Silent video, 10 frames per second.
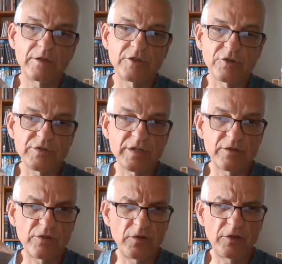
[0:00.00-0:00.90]
Doll's
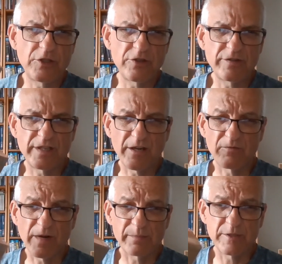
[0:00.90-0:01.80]
house furniture is now
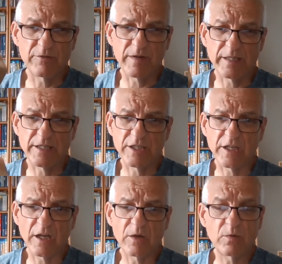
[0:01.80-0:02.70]
wrapped and ready to
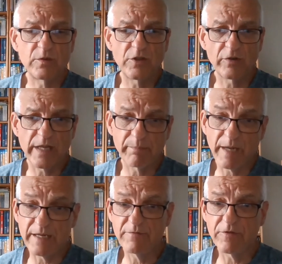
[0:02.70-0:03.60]
go. Not yet
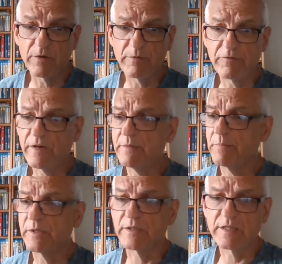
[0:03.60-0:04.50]
paid for, I'm afraid,
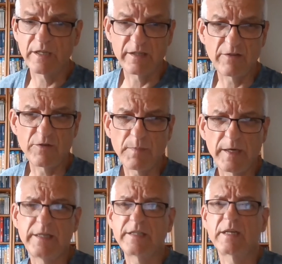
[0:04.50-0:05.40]
but there is
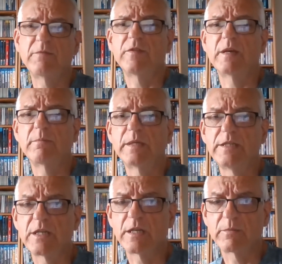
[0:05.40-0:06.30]
plenty of time for that money
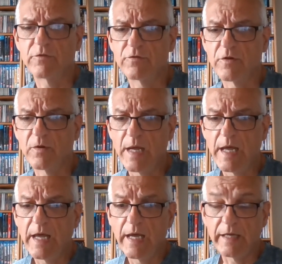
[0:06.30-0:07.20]
to come through.
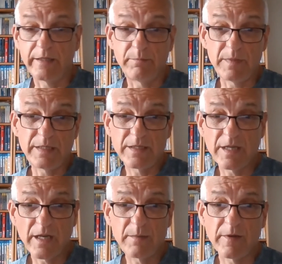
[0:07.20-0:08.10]
In the
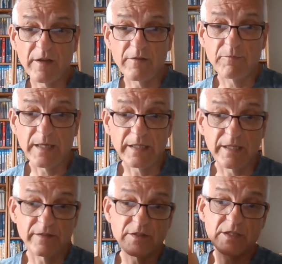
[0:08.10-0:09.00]
meantime, I've made
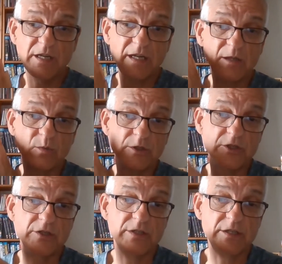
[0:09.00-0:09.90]
another sale,
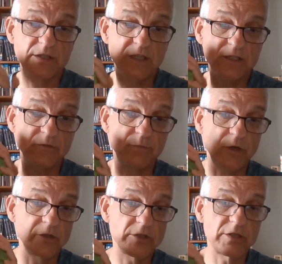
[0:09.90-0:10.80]
which is this set of
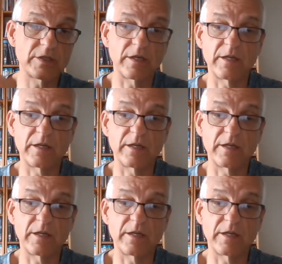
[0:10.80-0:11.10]
books.